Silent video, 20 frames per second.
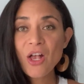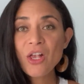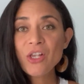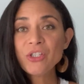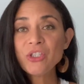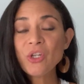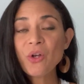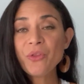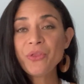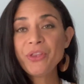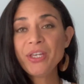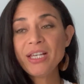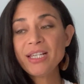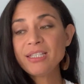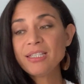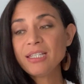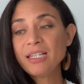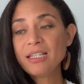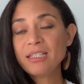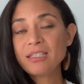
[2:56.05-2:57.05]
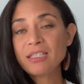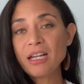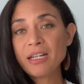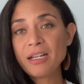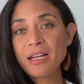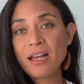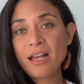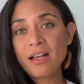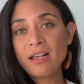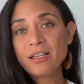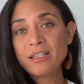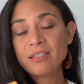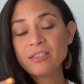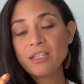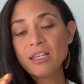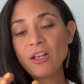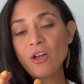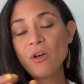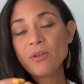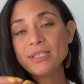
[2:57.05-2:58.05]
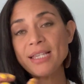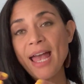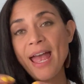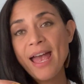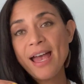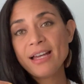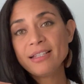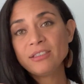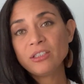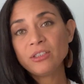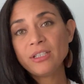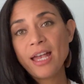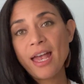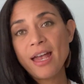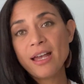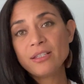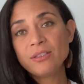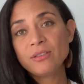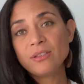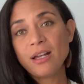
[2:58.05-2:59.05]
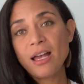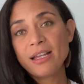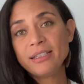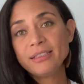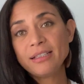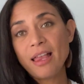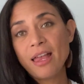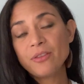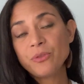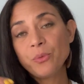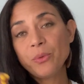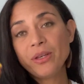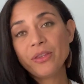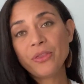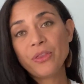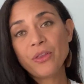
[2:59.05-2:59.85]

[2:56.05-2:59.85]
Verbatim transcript: So this it's gonna it goes hand on hand hand in hand with